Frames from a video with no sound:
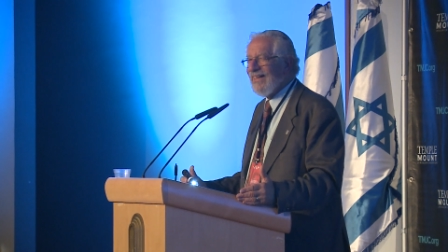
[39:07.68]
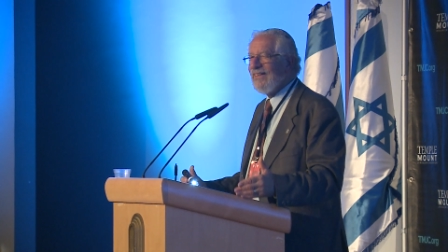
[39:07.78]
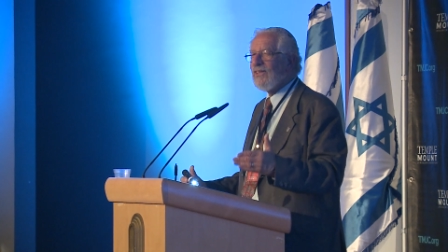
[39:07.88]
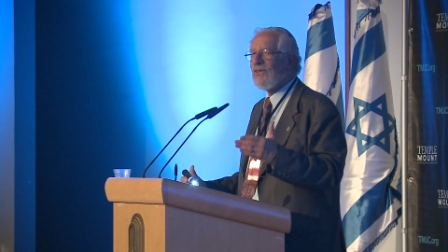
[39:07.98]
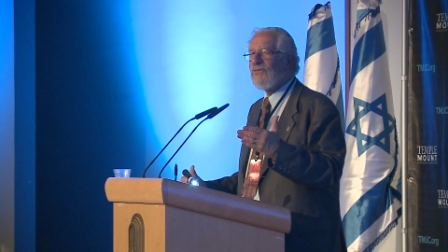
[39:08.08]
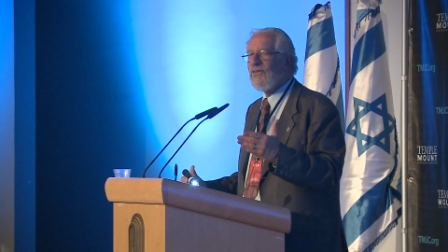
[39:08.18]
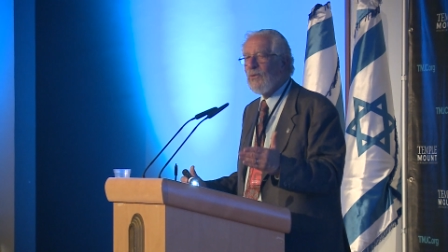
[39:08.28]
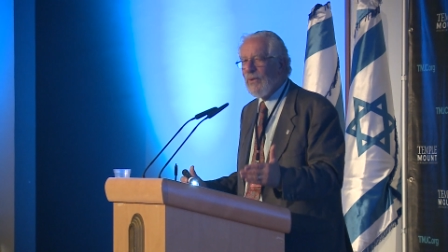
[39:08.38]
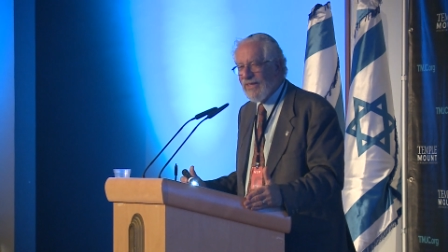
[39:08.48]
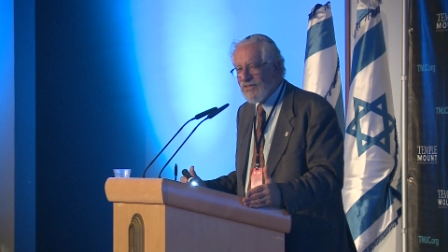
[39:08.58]
another
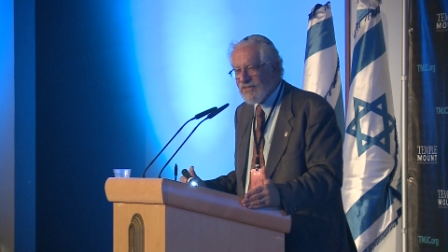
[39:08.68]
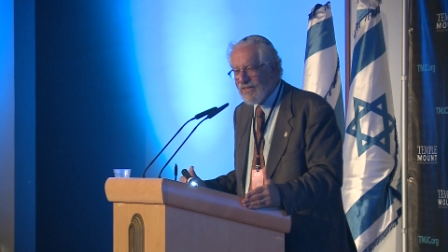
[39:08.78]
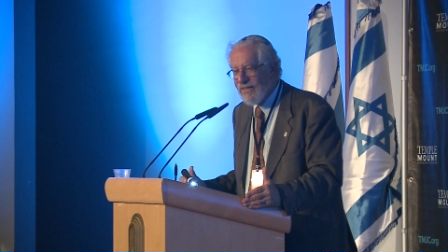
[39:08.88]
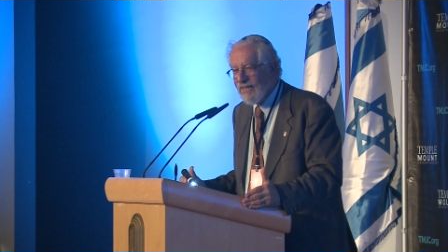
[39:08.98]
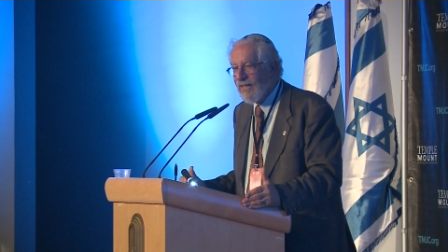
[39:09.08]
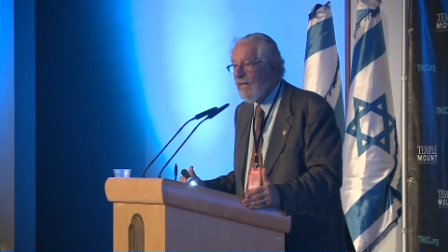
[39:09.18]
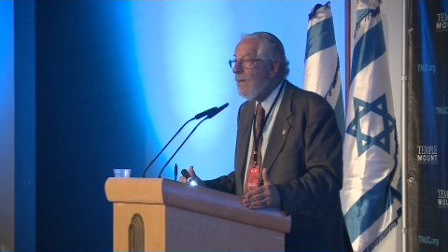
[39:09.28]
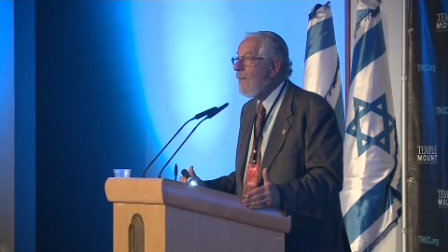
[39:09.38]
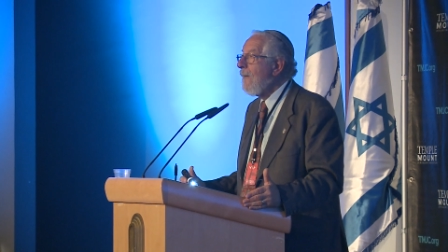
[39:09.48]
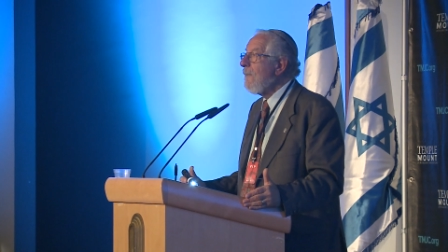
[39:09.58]
few weeks.
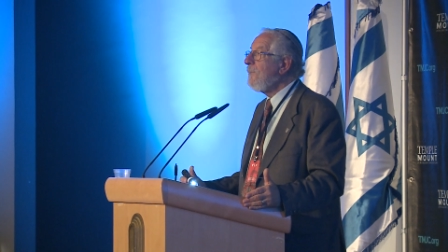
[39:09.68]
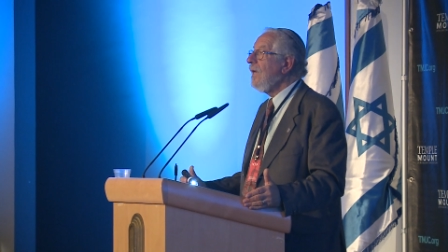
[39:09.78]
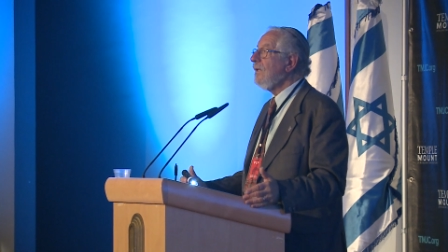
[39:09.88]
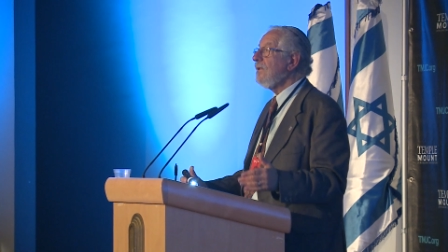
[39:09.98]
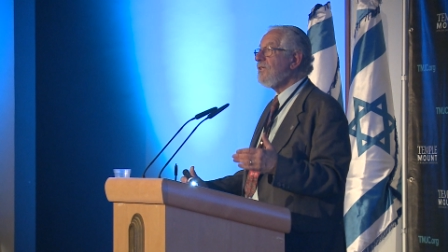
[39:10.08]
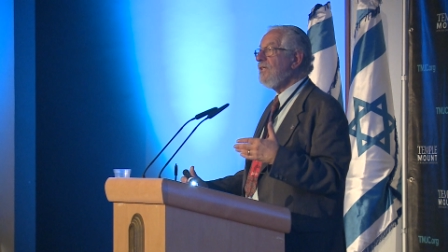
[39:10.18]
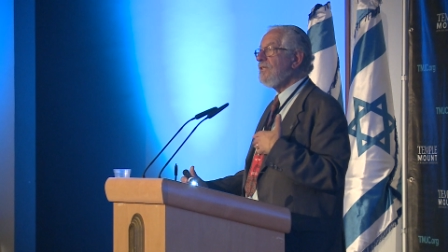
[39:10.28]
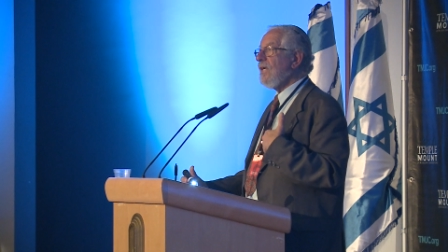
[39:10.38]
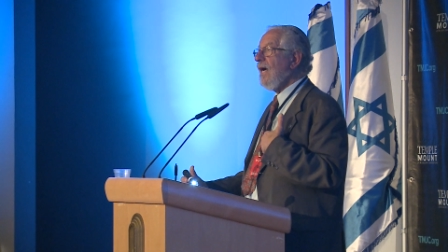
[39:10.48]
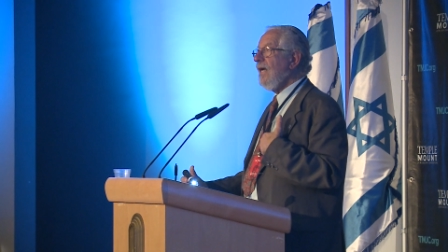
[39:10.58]
But
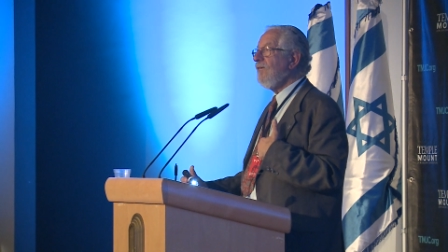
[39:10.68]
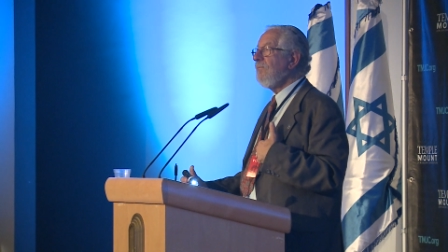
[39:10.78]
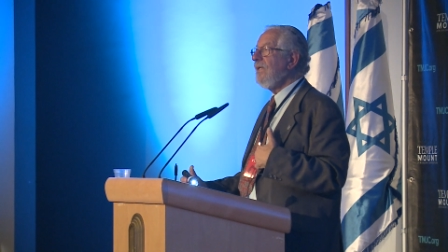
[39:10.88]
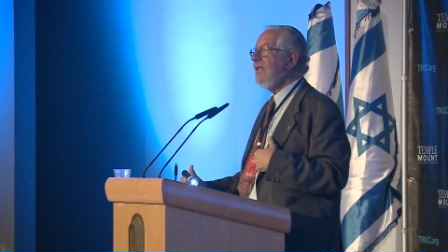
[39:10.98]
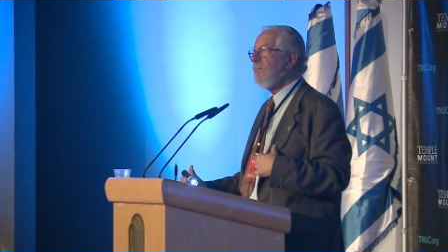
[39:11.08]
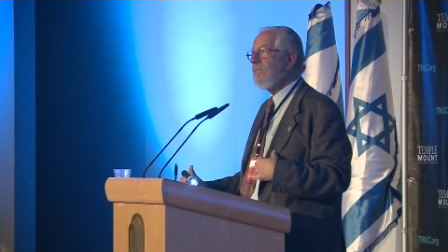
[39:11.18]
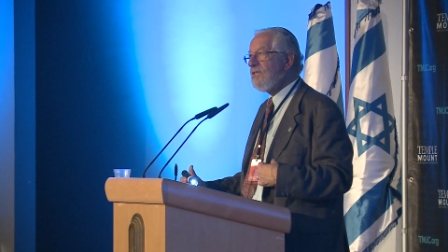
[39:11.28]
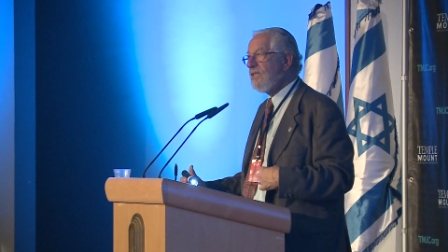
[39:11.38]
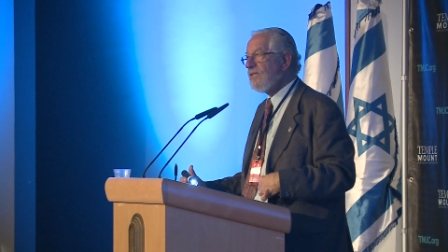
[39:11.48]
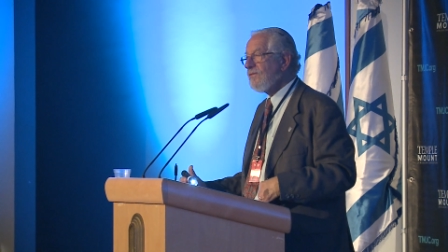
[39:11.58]
since I have been in the
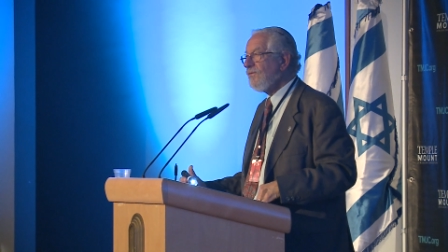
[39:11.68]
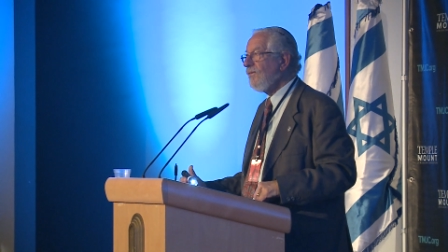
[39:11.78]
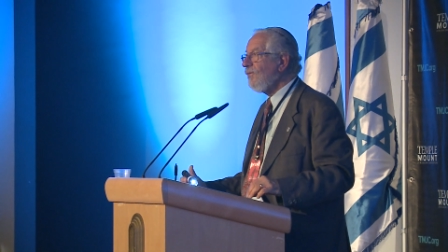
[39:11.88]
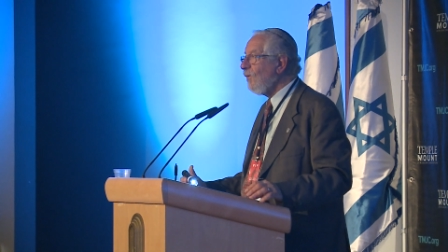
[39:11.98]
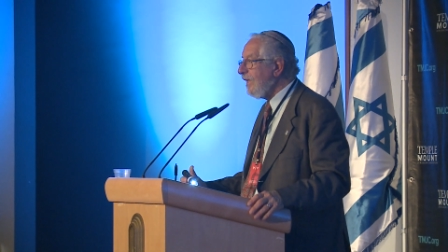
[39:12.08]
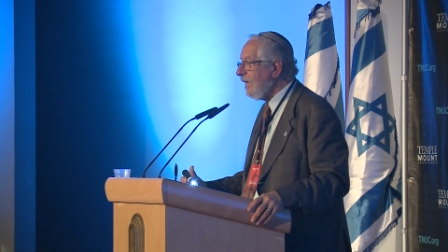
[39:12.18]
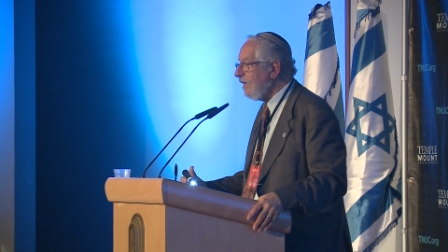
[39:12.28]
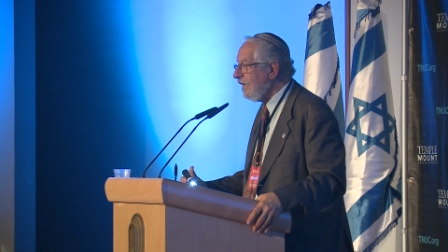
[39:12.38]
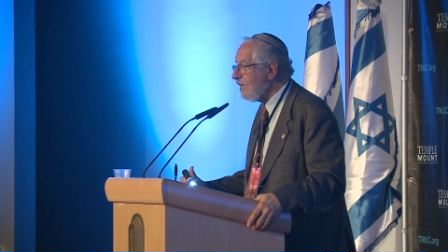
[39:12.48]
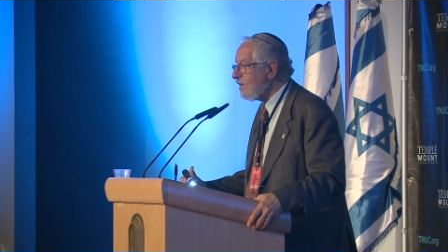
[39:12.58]
business for
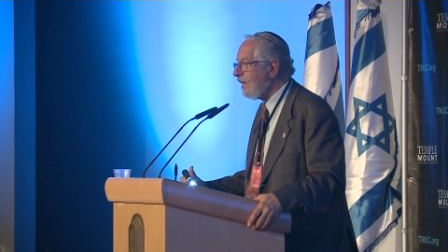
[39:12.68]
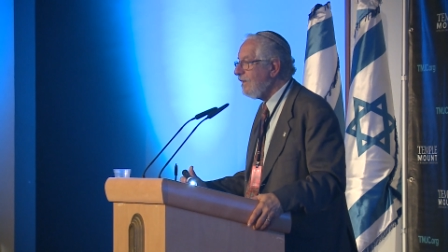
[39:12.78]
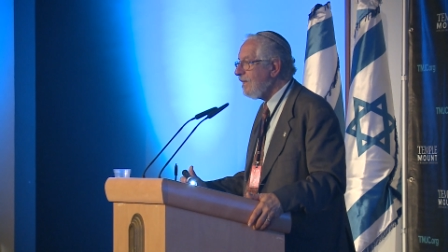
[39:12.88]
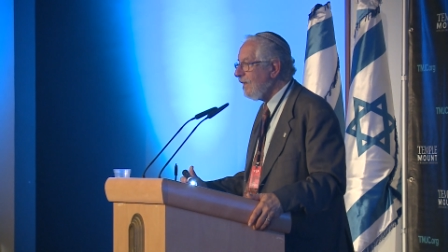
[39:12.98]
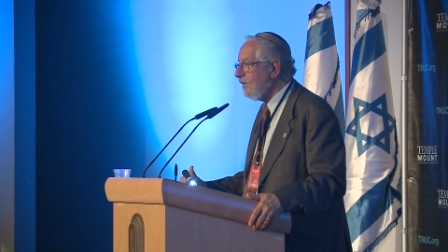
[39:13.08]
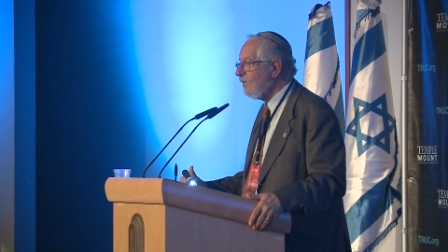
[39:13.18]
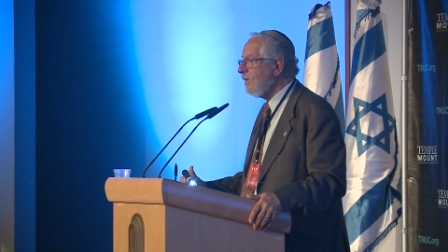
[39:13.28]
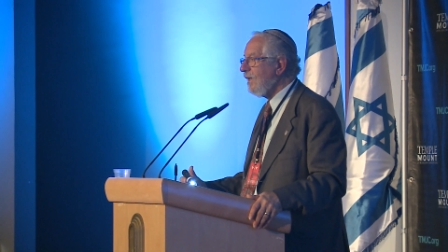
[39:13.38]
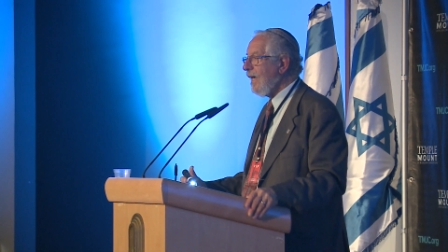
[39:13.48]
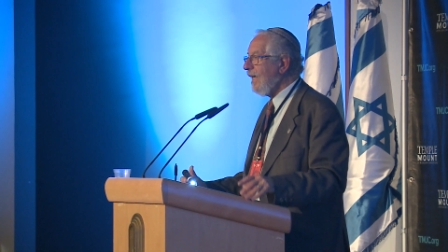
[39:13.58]
48 years, I can tell you
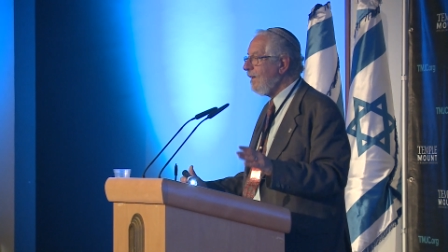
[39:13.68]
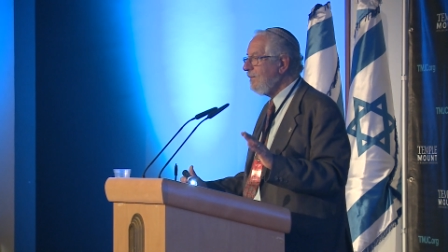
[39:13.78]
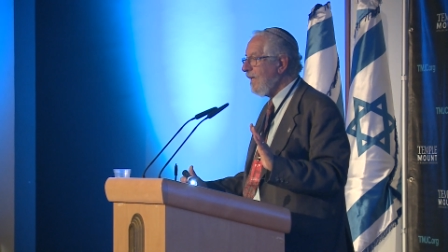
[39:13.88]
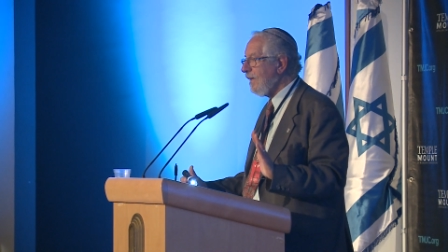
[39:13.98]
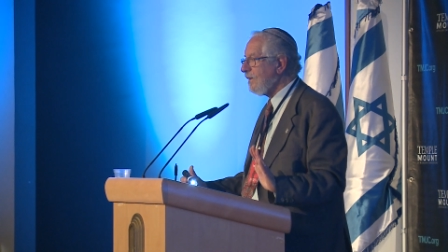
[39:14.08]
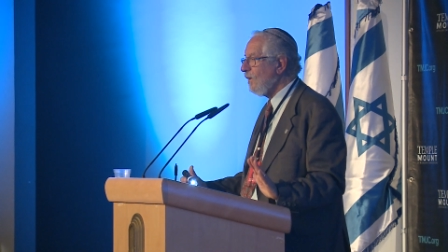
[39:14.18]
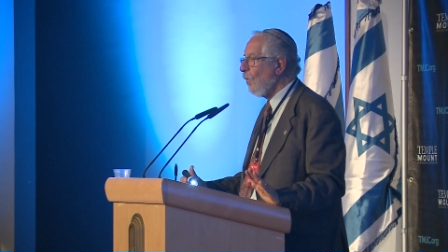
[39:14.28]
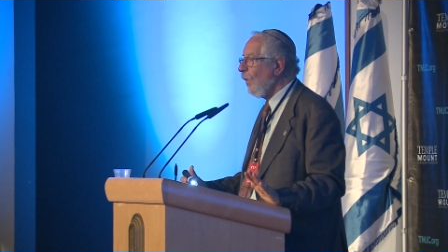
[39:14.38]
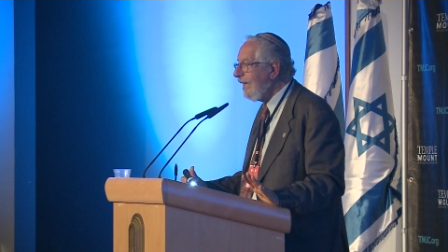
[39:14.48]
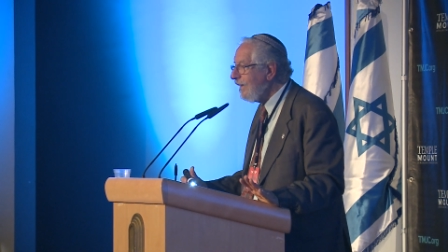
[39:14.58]
that I am
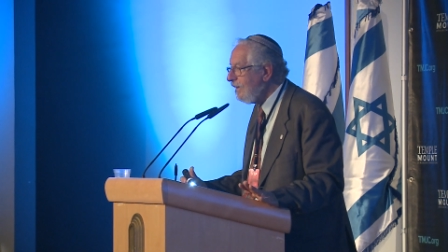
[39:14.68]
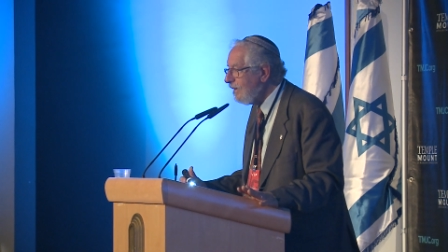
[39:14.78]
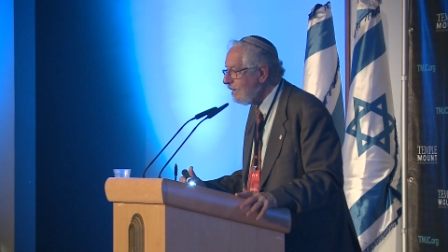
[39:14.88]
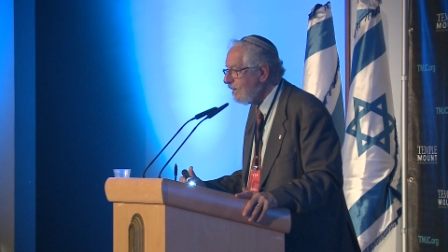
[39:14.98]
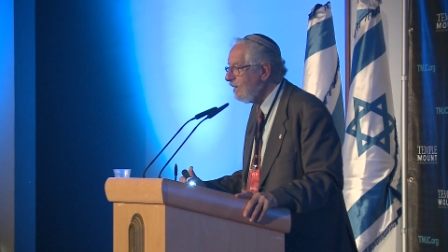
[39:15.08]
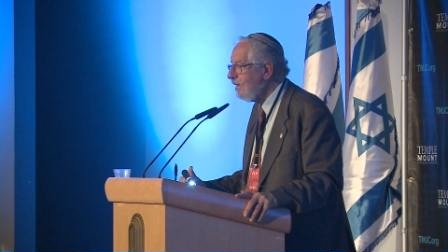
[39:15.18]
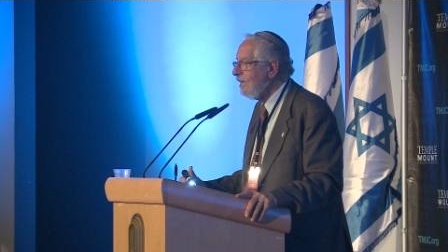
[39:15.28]
not weakened